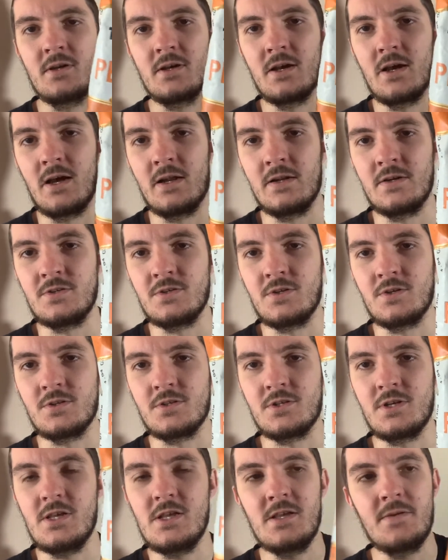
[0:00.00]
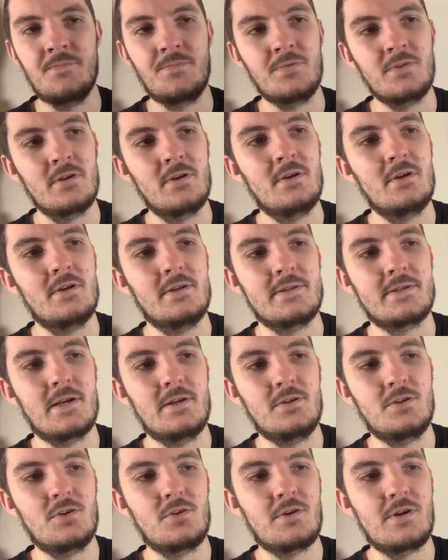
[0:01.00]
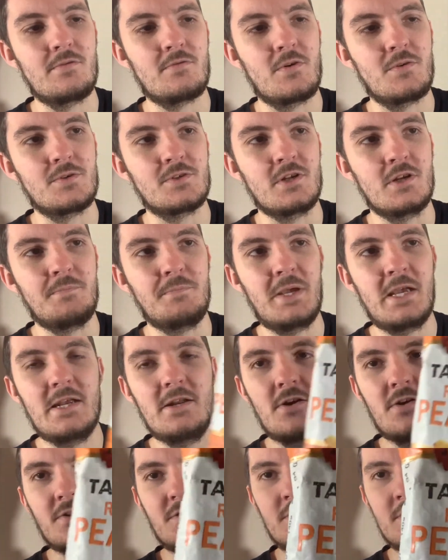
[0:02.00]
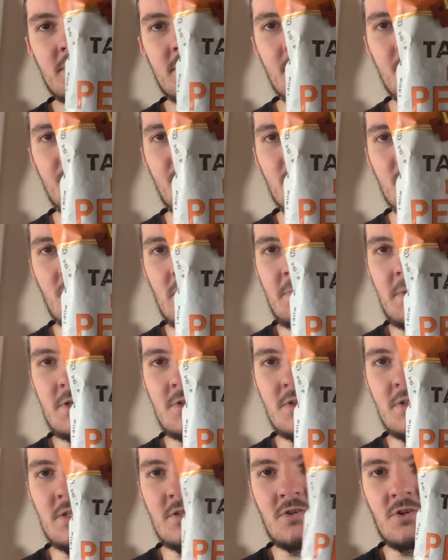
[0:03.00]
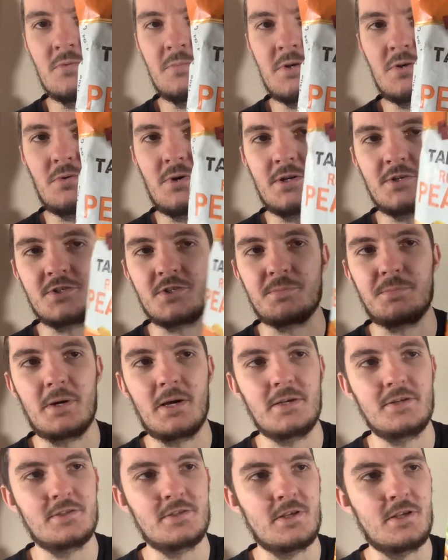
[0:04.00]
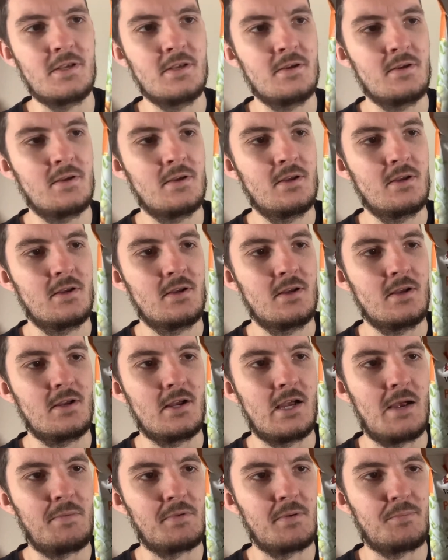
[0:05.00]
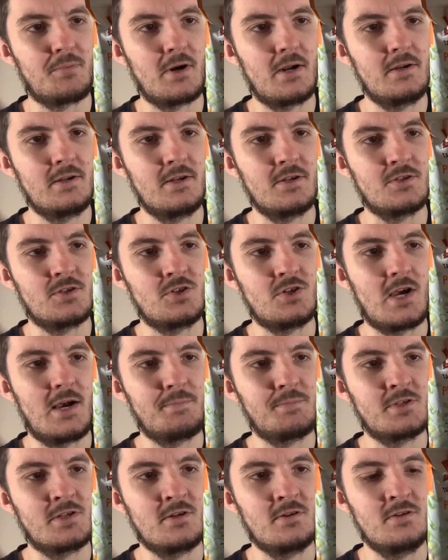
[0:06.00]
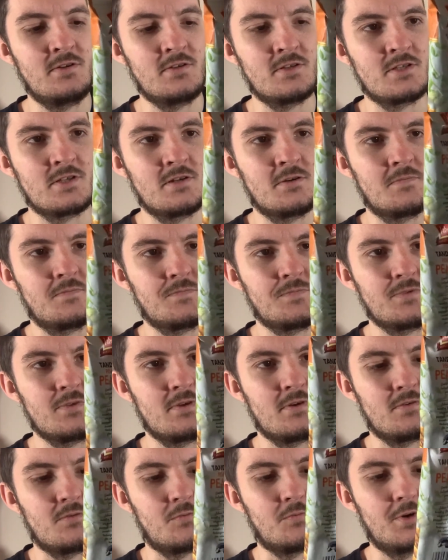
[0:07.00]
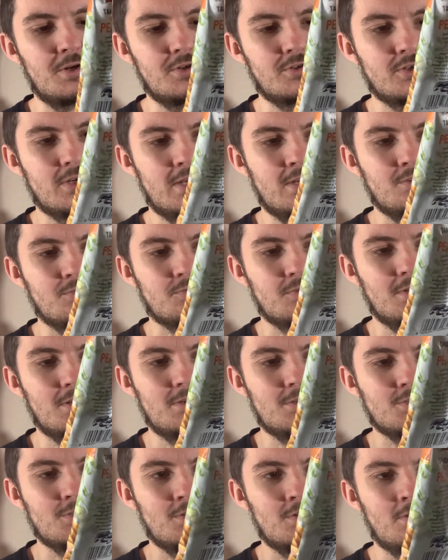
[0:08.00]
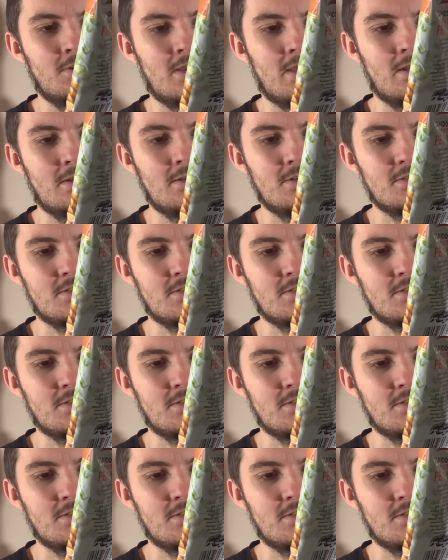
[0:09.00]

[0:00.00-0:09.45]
And as you can see, tandoori roasted peanuts, so I imagine these are going to be quite spicy. Um, the brand is Jabson's rich in tradition and it